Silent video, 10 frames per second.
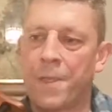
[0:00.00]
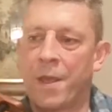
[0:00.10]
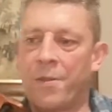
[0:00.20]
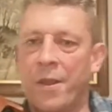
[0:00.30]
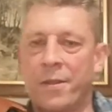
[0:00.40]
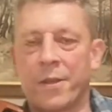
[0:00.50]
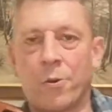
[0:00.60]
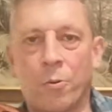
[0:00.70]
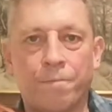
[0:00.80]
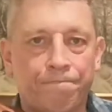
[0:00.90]
There you
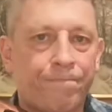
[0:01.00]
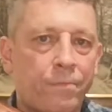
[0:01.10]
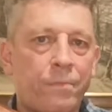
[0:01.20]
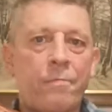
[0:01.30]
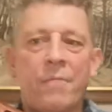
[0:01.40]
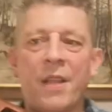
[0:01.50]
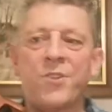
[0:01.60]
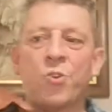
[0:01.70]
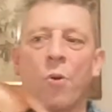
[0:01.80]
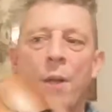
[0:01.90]
go.
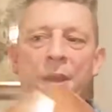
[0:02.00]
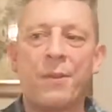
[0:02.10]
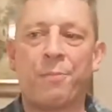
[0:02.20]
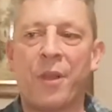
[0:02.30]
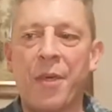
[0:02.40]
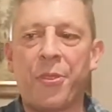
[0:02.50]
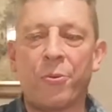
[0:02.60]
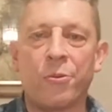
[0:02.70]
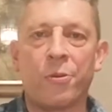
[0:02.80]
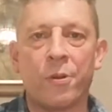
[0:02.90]
So I'm going to play it
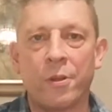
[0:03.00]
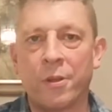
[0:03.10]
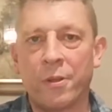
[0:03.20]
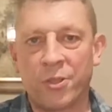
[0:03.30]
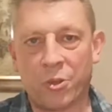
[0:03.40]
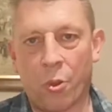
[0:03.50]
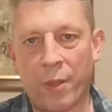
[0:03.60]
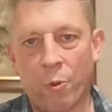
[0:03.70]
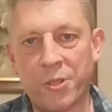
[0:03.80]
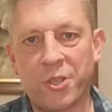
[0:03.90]
through slowly
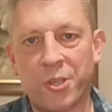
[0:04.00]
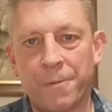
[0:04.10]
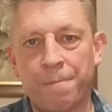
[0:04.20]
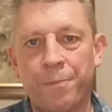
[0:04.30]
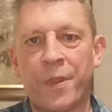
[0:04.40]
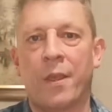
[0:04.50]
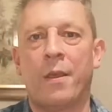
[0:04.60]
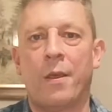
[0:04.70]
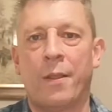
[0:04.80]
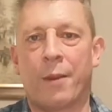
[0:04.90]
once.
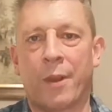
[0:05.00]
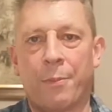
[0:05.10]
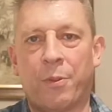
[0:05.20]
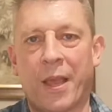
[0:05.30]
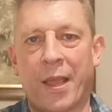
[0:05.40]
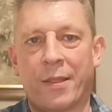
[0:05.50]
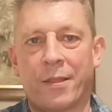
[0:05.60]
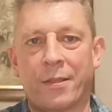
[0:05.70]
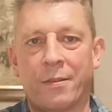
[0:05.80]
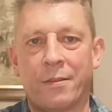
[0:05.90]
And I'm going to play it
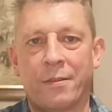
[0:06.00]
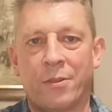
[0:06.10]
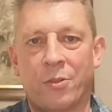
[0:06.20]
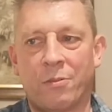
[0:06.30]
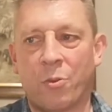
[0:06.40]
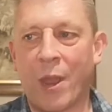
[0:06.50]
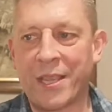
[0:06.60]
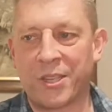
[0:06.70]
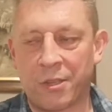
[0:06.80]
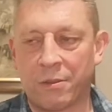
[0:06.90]

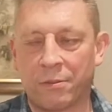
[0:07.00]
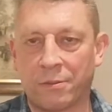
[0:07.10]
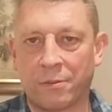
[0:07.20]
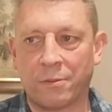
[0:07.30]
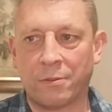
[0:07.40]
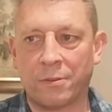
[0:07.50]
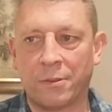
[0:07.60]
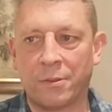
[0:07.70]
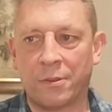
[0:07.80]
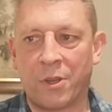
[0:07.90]
twice
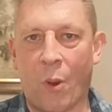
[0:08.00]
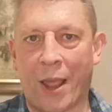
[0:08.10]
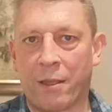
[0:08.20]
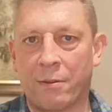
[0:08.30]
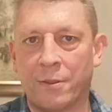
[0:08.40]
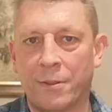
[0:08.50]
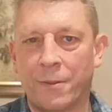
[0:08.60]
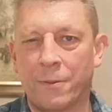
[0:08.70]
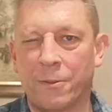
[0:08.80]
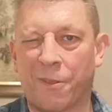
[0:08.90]
quick,
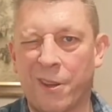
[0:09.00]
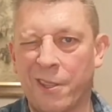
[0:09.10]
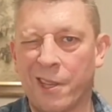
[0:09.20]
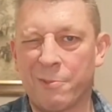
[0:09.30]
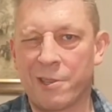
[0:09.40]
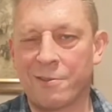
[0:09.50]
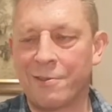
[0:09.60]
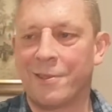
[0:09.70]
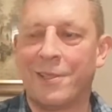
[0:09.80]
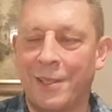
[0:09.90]
so 3 times.
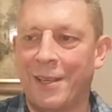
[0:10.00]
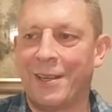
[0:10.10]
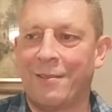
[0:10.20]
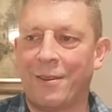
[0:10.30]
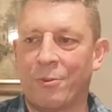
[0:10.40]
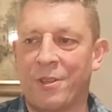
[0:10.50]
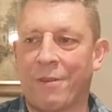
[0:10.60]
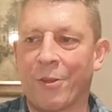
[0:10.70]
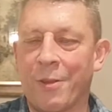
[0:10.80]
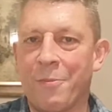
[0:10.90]
I was never
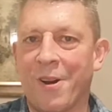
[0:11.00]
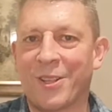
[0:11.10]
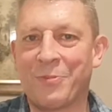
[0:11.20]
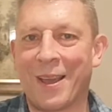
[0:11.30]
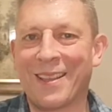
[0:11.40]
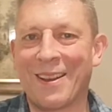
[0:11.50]
good at maths, but I